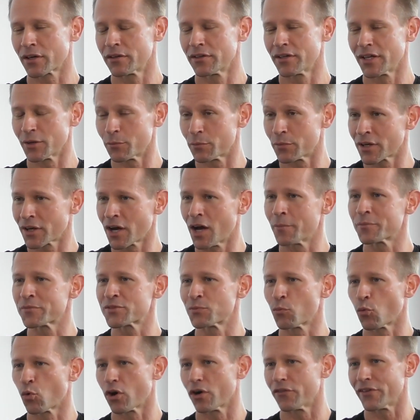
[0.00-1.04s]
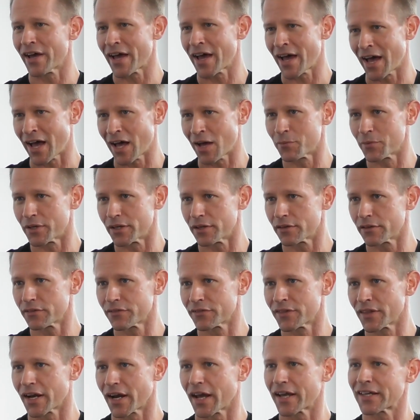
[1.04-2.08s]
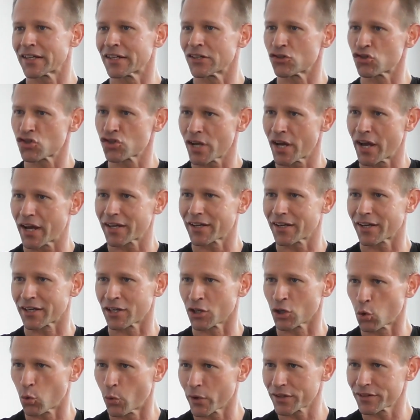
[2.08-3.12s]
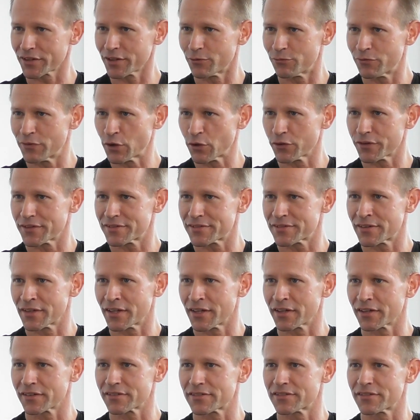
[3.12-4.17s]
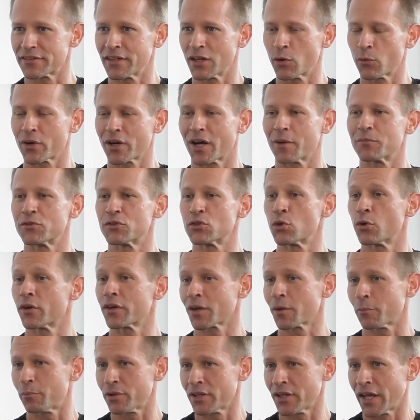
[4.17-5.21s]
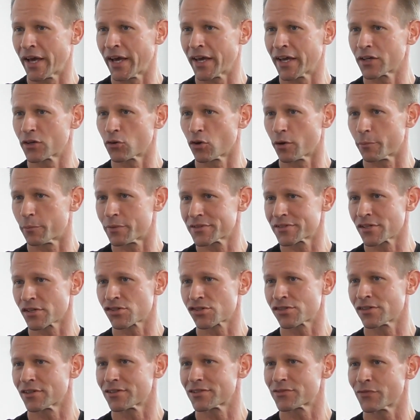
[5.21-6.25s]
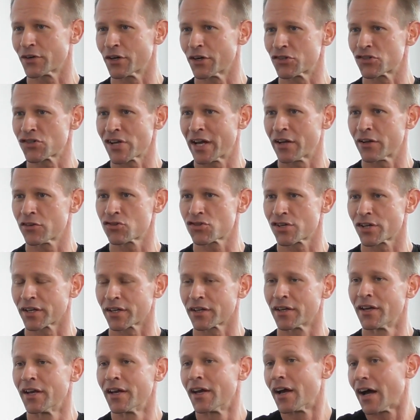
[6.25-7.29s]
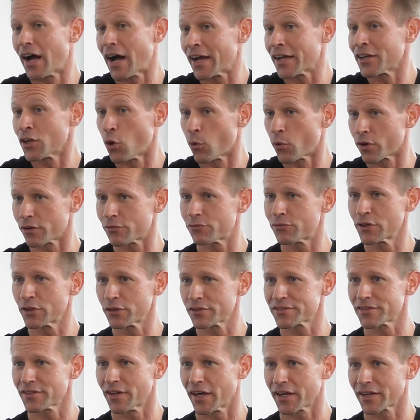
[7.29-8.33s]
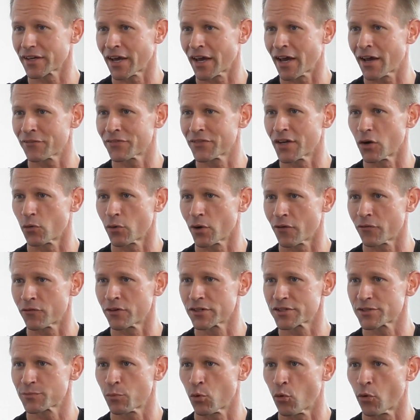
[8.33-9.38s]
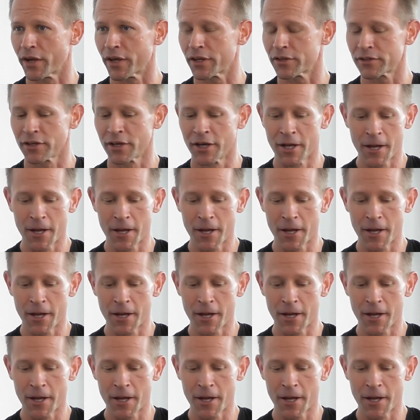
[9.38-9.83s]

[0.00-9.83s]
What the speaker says: it becomes more of a habit that I can check. I can quickly feel these things. Then when I'm doing a plank or a position that's very challenging, I know what it feels like. I have that reference point.